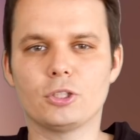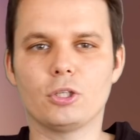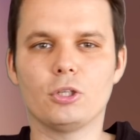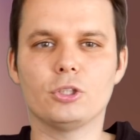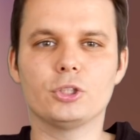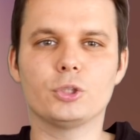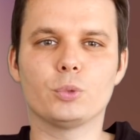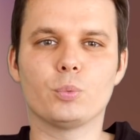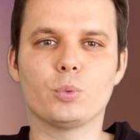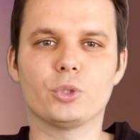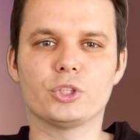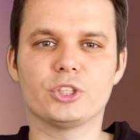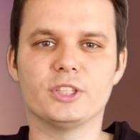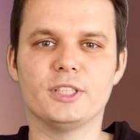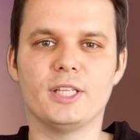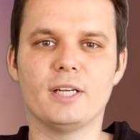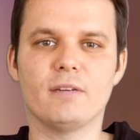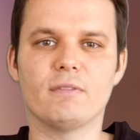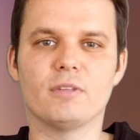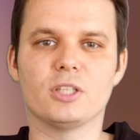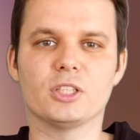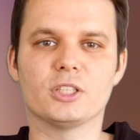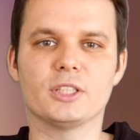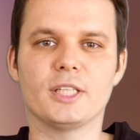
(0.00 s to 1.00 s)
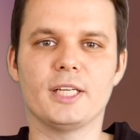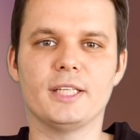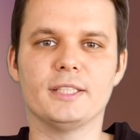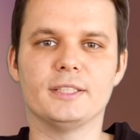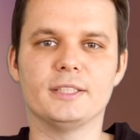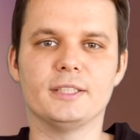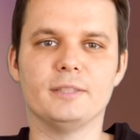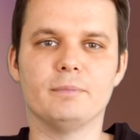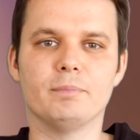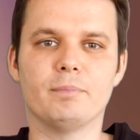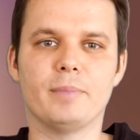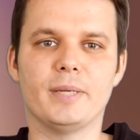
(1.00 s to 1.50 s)
The soldier was nervous
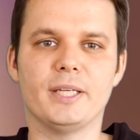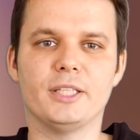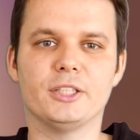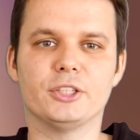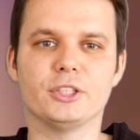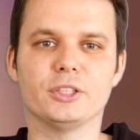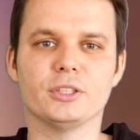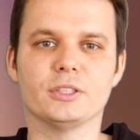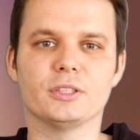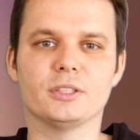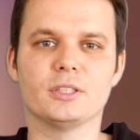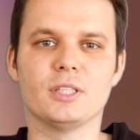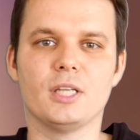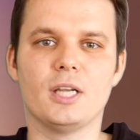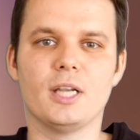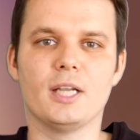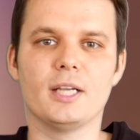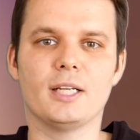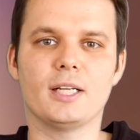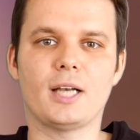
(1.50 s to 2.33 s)
and impatient,